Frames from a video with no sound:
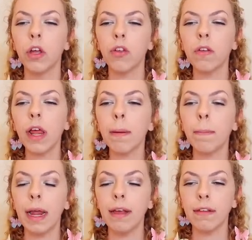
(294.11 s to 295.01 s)
just like
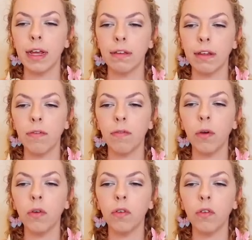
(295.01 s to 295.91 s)
blessings, they're
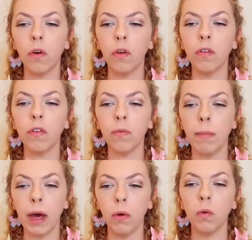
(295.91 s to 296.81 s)
focused on
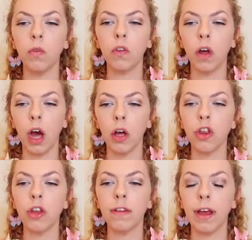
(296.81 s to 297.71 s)
smells,
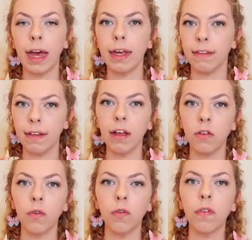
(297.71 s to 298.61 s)
touch, taste, that
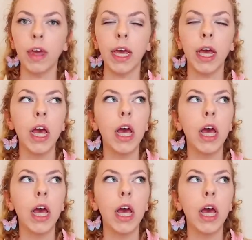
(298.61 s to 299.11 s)
sort of thing.